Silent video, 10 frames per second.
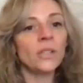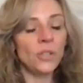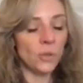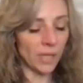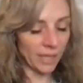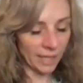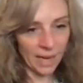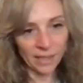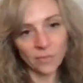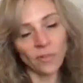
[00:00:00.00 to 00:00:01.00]
you can
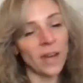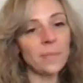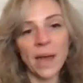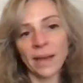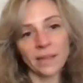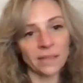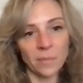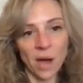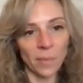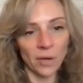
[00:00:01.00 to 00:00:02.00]
connect right back into
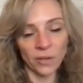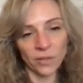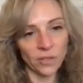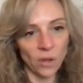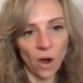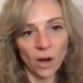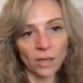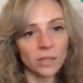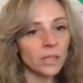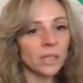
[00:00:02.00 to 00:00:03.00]
Mama Earth's star.
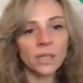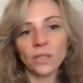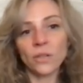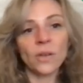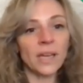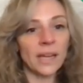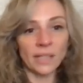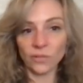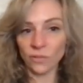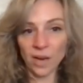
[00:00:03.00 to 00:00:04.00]
You can
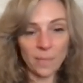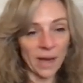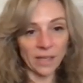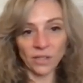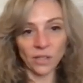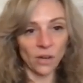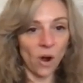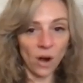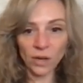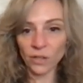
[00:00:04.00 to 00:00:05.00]
connect right back into your
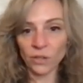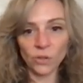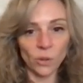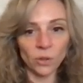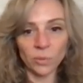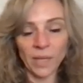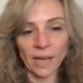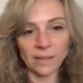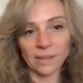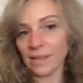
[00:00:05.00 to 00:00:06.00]
heart or your solar
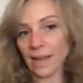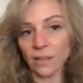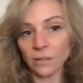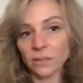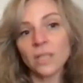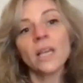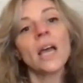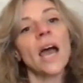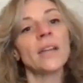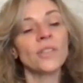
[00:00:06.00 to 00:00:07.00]
plexus now,
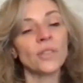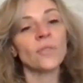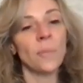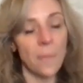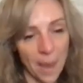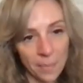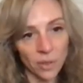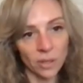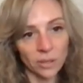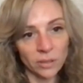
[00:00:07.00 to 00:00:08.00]
and just
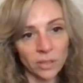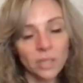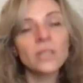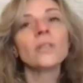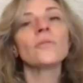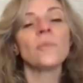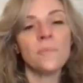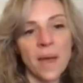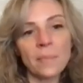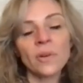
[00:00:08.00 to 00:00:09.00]
remember
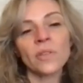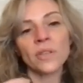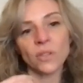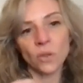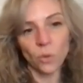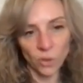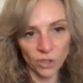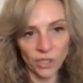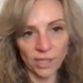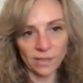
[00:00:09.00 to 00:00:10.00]
this
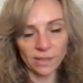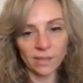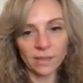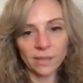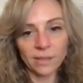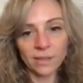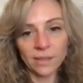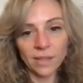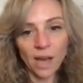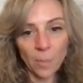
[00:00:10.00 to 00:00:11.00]
gorgeous
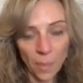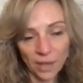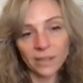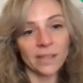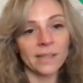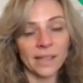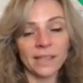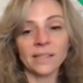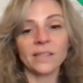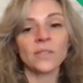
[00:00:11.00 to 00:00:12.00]
abundance that
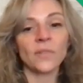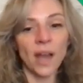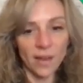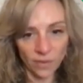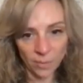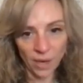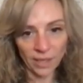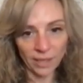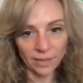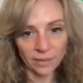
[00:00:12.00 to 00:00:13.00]
exists for everybody.